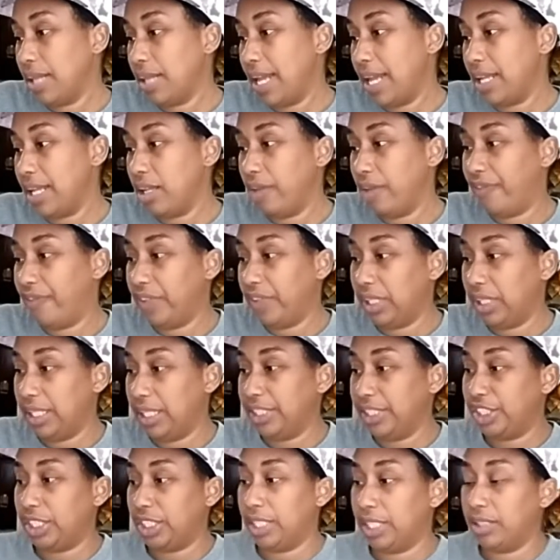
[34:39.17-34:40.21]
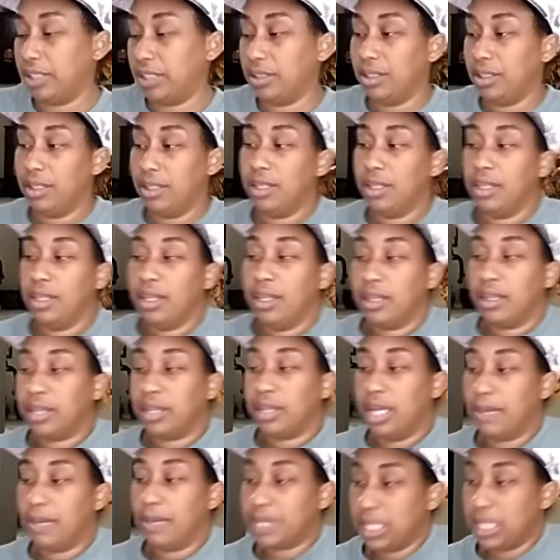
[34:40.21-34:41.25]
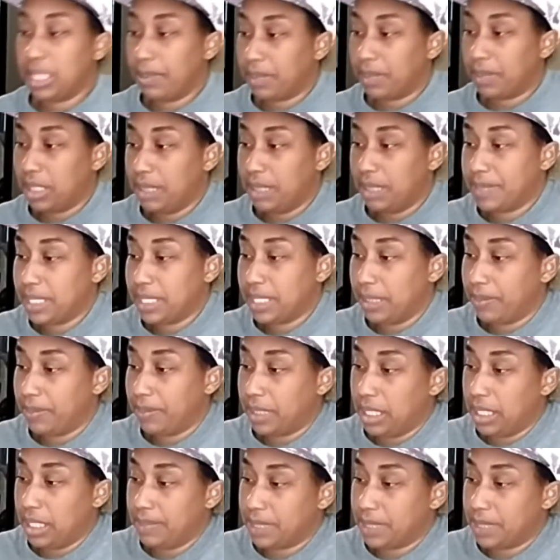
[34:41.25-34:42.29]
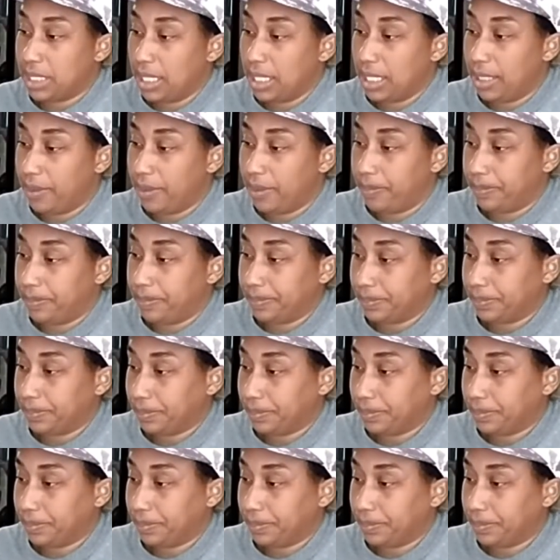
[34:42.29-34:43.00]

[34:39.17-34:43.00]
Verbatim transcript: Thank you, Felicia. Thumbs up, thumbs up, thumbs up.